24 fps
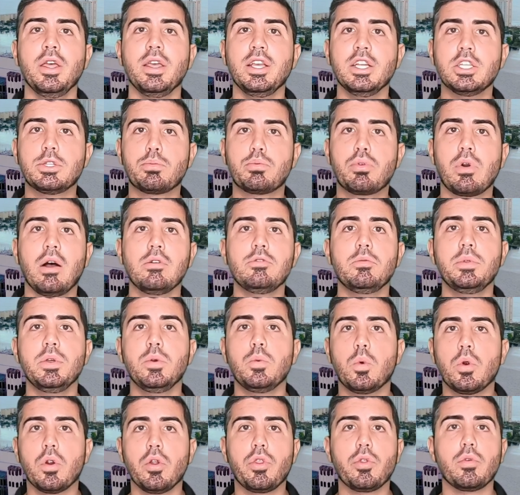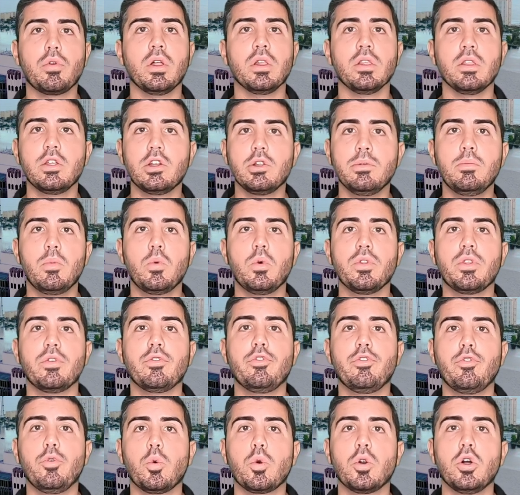it's probably worth a little more than
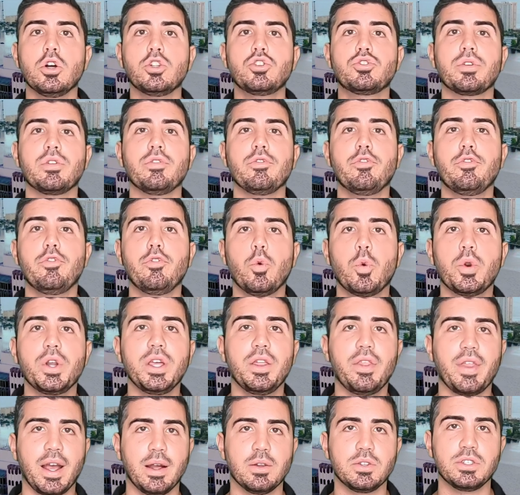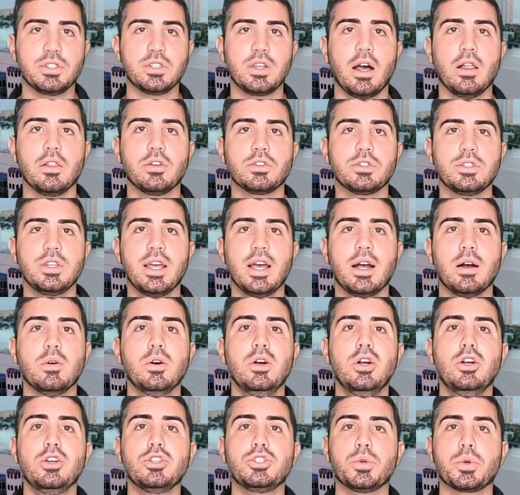$440,000
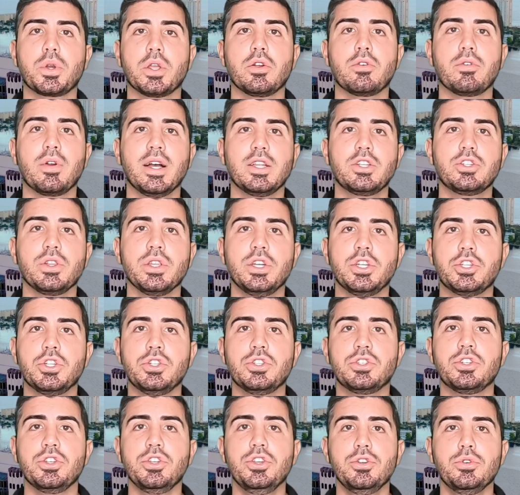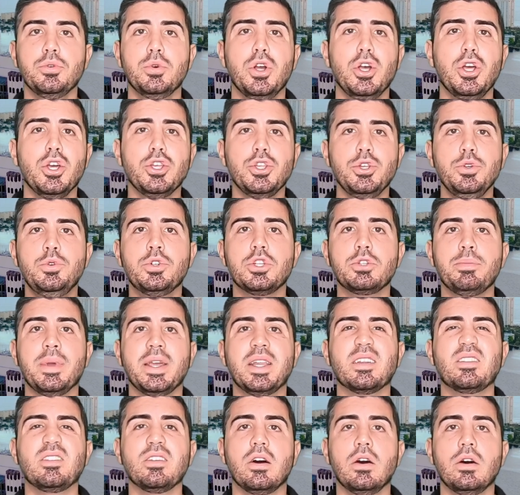now. So congratulations to you. You just
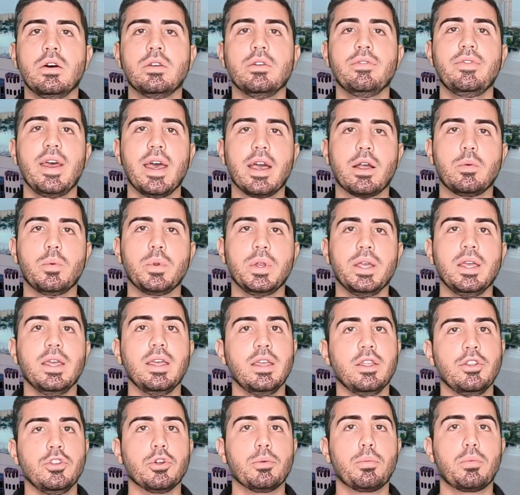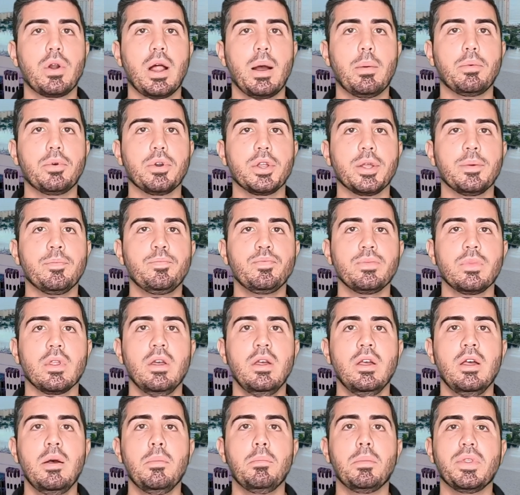made a ton of equity in your property.
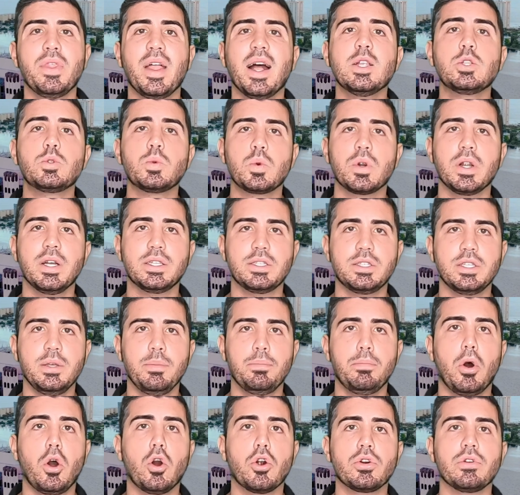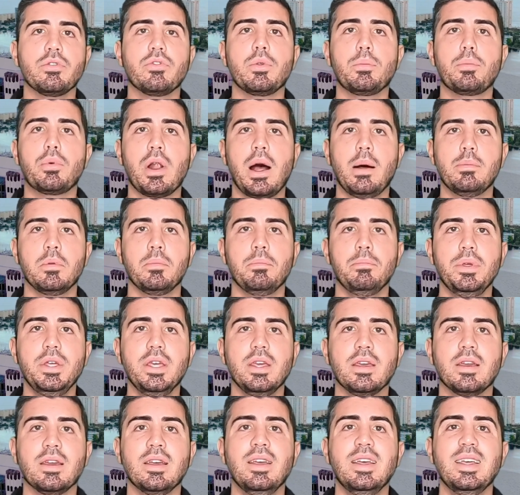But that's where I see part of the problem
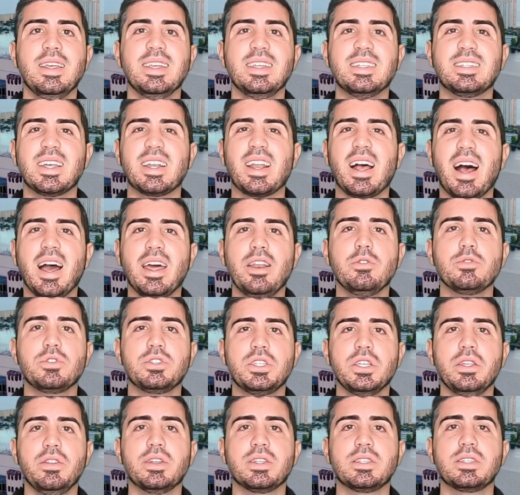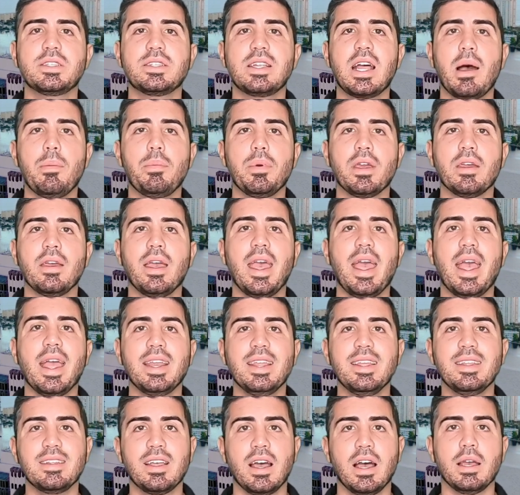being, is that I don't see this stopping
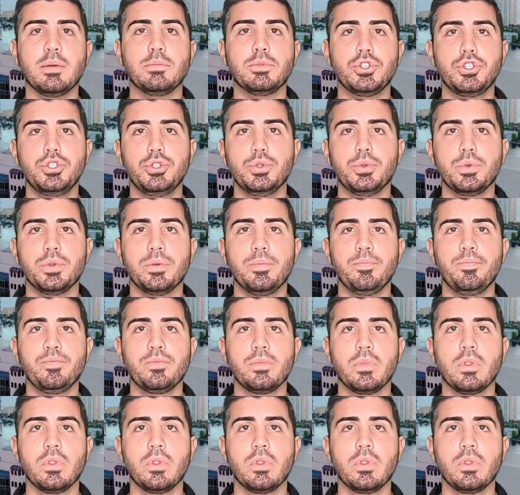anytime soon.